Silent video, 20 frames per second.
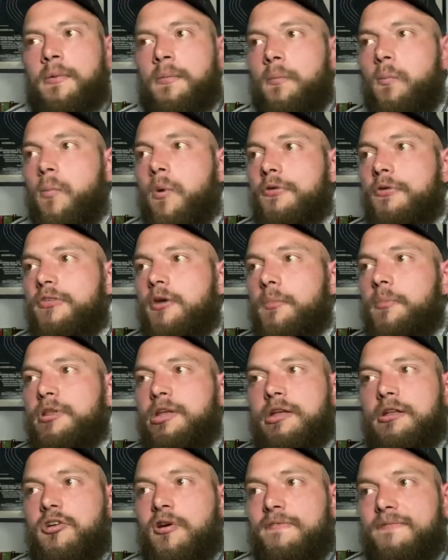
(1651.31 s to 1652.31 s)
what, somebody
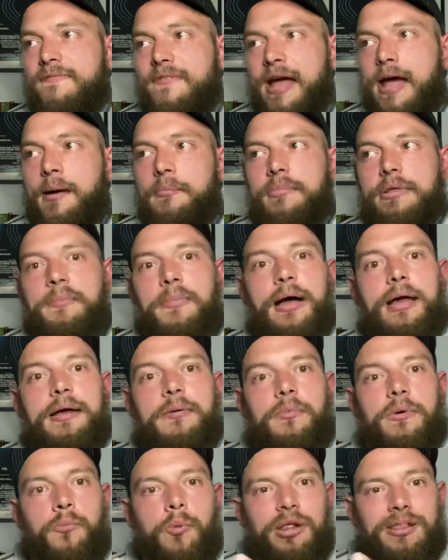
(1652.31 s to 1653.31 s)
in your family
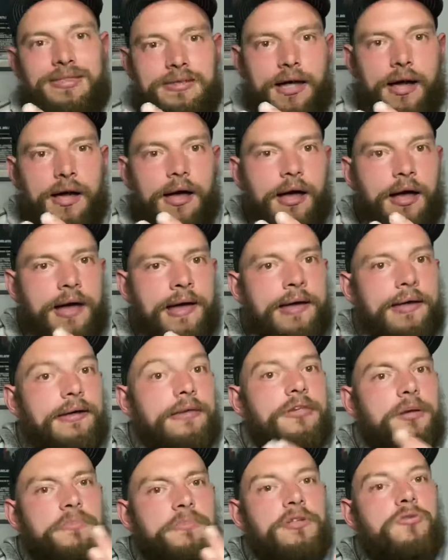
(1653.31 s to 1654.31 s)
will die,
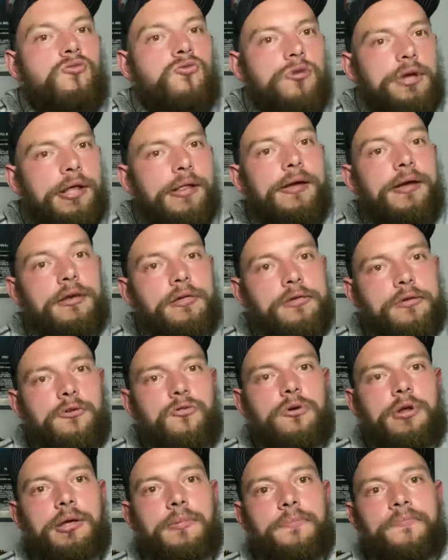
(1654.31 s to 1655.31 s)
something really
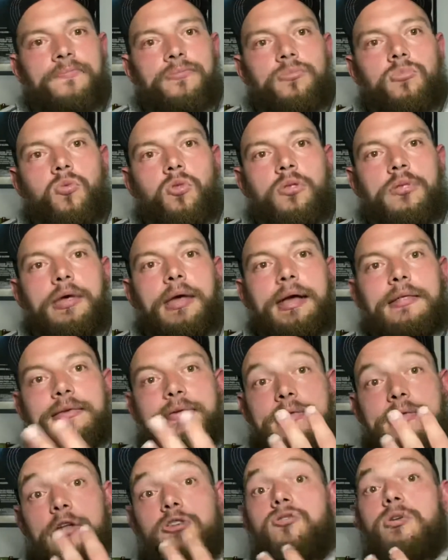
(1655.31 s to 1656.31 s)
extreme to get the
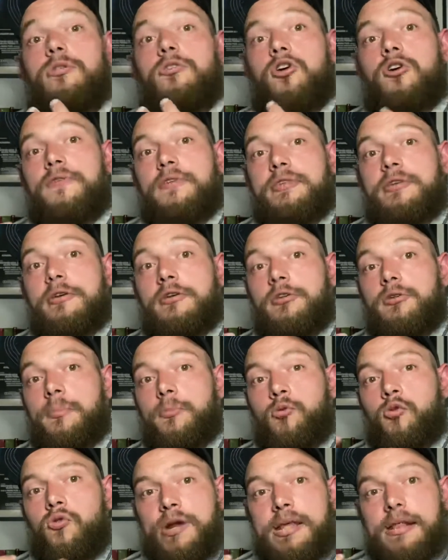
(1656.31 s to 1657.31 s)
central nervous system
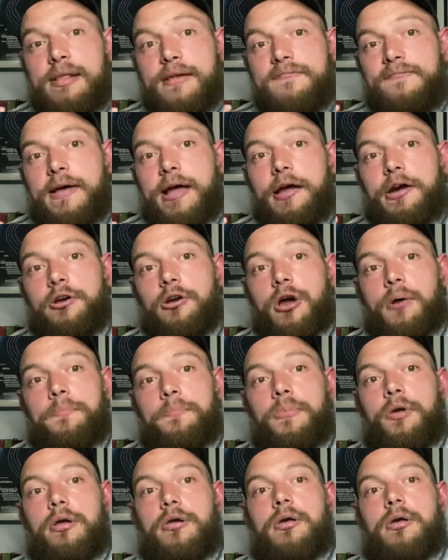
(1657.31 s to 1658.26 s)
really fired up